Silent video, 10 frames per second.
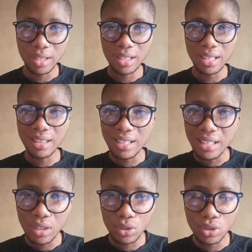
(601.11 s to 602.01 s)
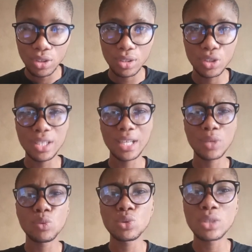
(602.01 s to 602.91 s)
they need a lot. It's just like you
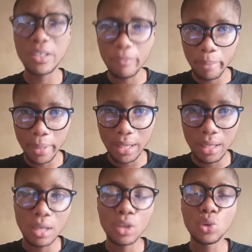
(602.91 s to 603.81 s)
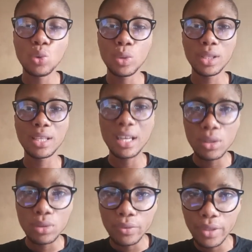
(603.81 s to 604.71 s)
want to give birth, you need a
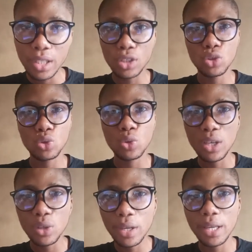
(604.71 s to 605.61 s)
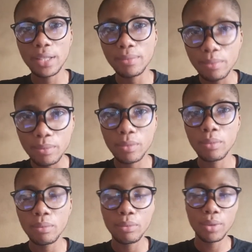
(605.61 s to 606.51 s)
lot of energy so that you can
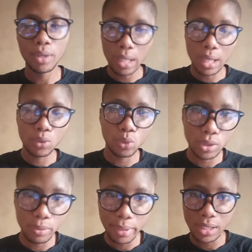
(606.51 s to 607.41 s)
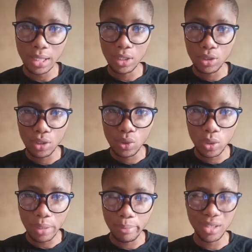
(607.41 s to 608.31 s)
bring out those birds. And you need
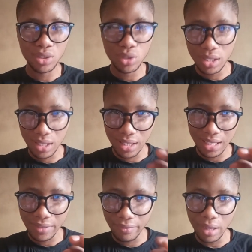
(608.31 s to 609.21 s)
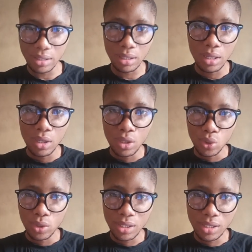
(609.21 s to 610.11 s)
soya beans, you need less fat. So
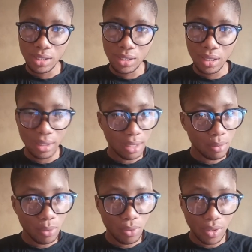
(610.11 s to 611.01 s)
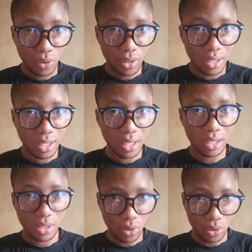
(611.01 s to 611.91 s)
this groundnut cake
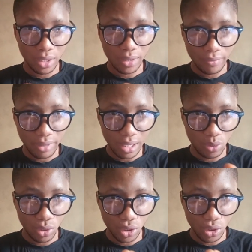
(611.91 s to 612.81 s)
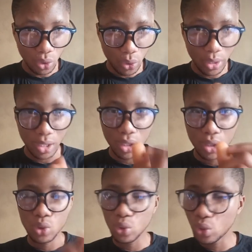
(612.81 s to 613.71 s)
is contain fat, which is oil,
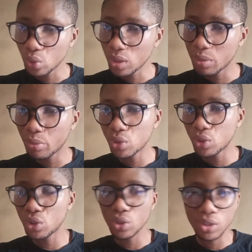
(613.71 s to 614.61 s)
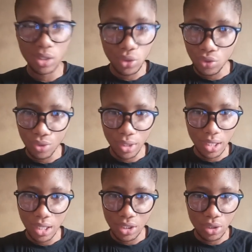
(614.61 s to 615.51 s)
so you don't need much. You just need 100
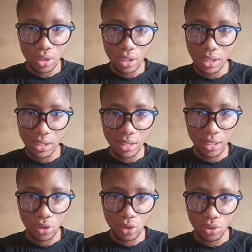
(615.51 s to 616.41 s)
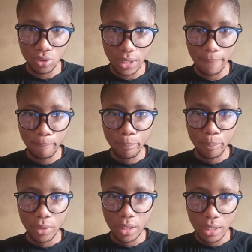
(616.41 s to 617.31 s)
kg. Inside the 100
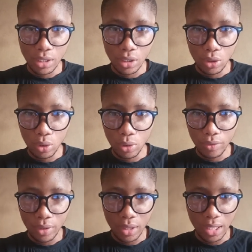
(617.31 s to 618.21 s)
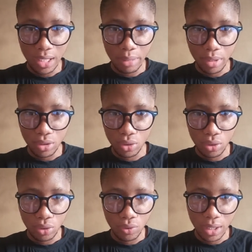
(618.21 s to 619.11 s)
kg of layer man, just
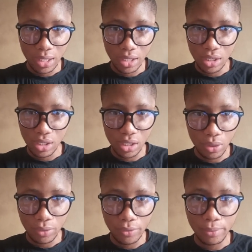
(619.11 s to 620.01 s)
100 kg is enough.